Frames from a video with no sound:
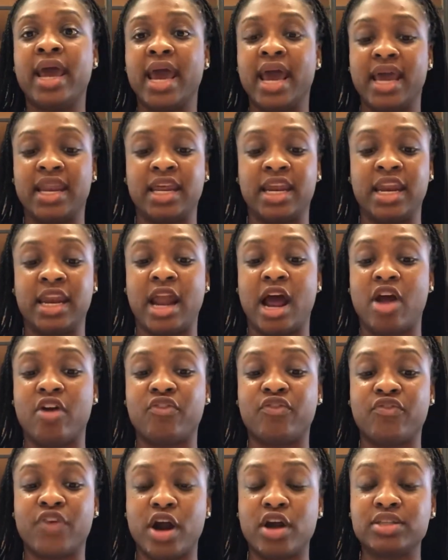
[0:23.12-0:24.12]
and then in
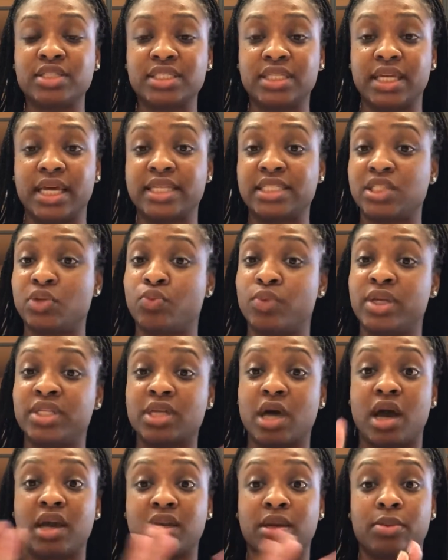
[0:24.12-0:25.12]
our first lesson we
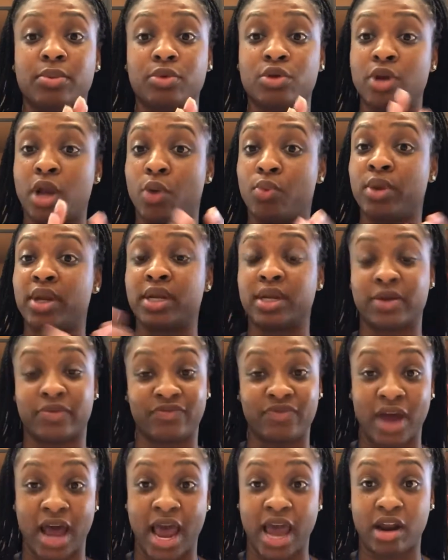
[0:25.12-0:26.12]
we
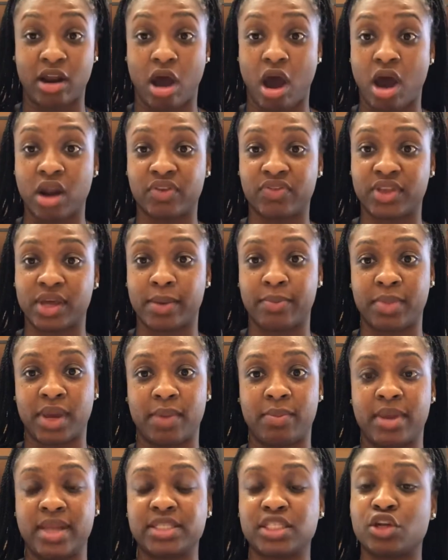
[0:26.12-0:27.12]
defined all of the
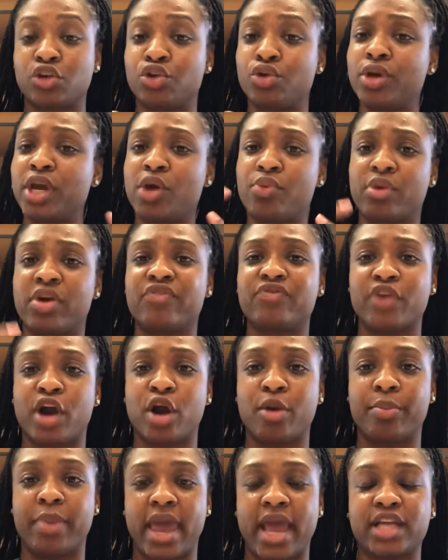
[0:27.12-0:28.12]
amendments. So you can
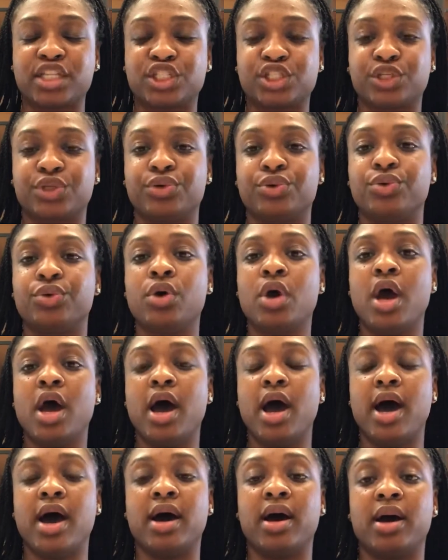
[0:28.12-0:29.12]
refer back to
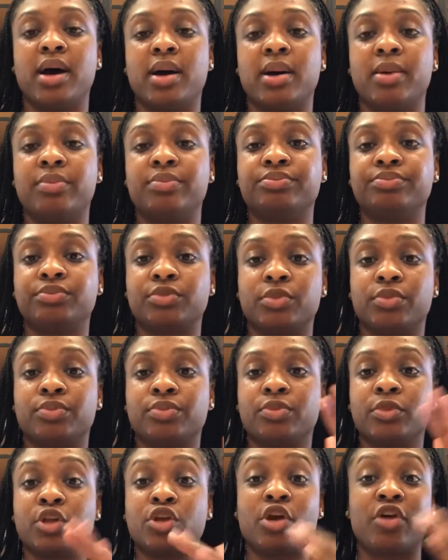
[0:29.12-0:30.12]

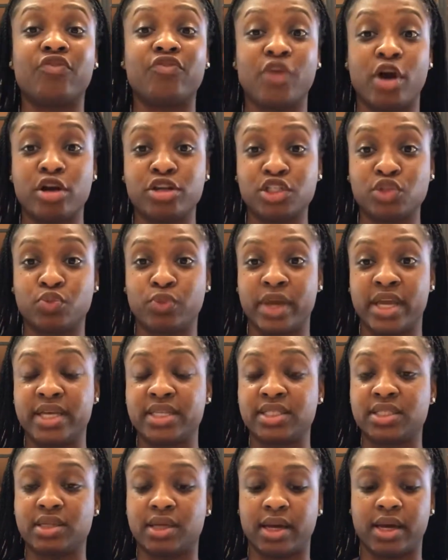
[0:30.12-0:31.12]
your first
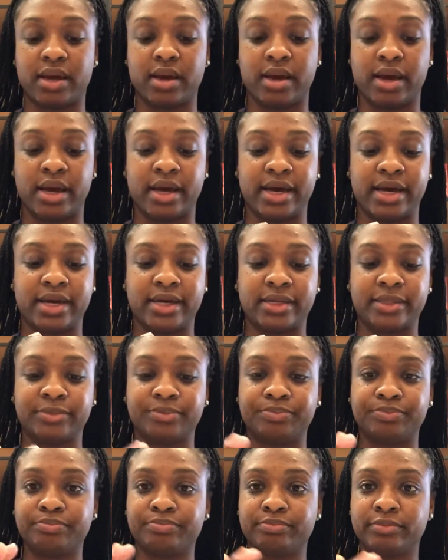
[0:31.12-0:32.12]
week's
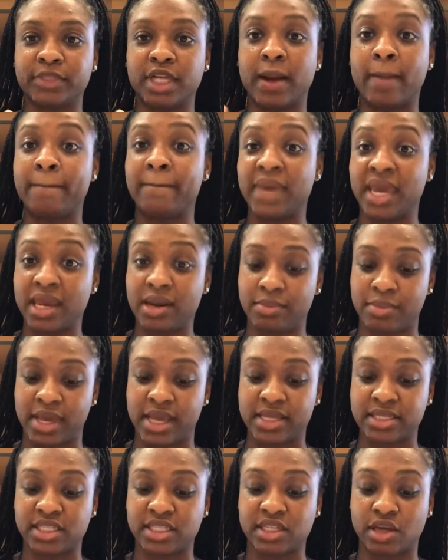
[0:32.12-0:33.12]

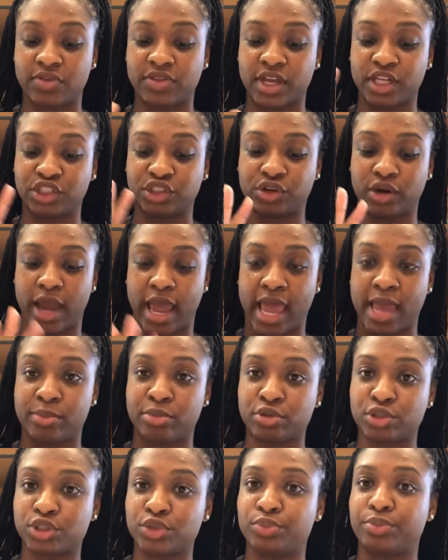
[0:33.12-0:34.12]
amendments so that you're able
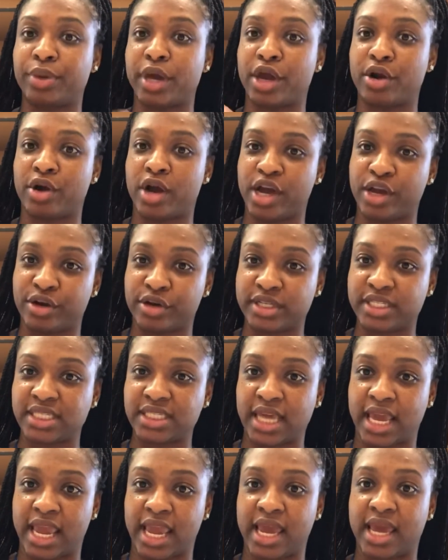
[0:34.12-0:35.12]
to better
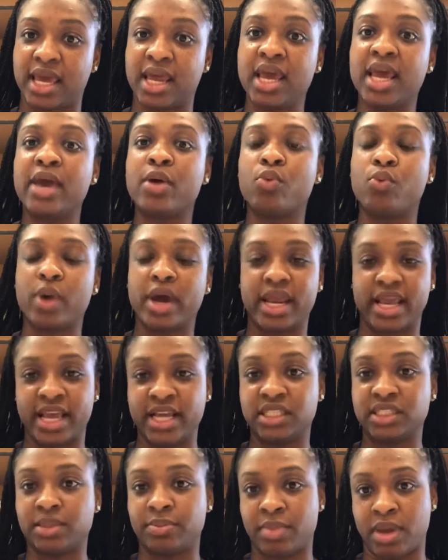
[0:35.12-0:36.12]
understand what
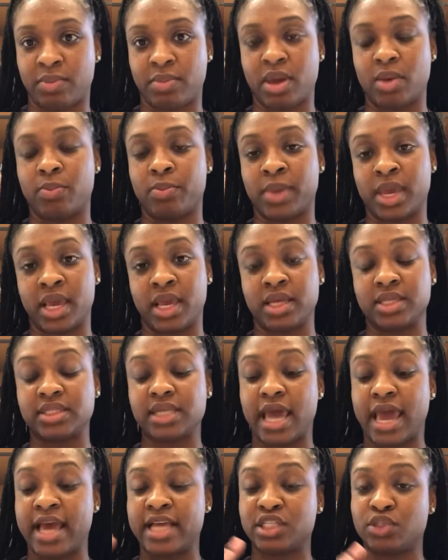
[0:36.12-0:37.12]
each amendment means
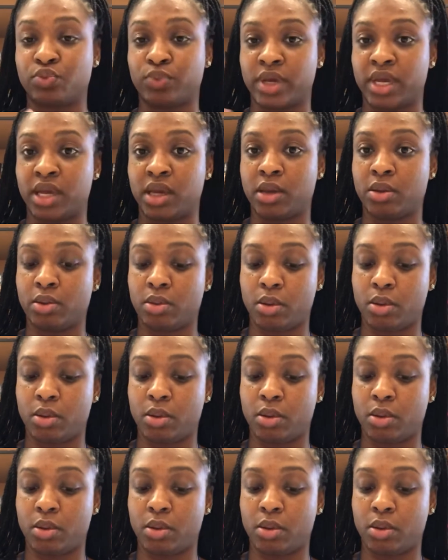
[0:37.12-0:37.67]
as we